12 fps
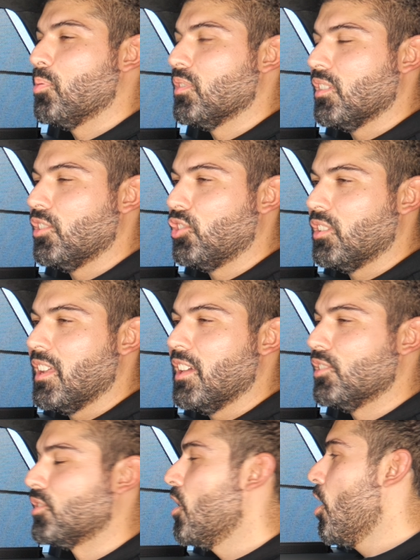position
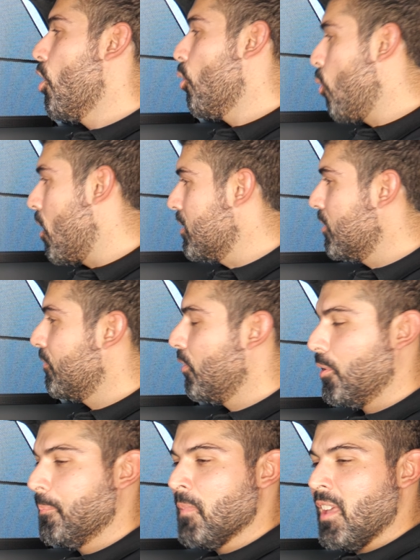is wonderful.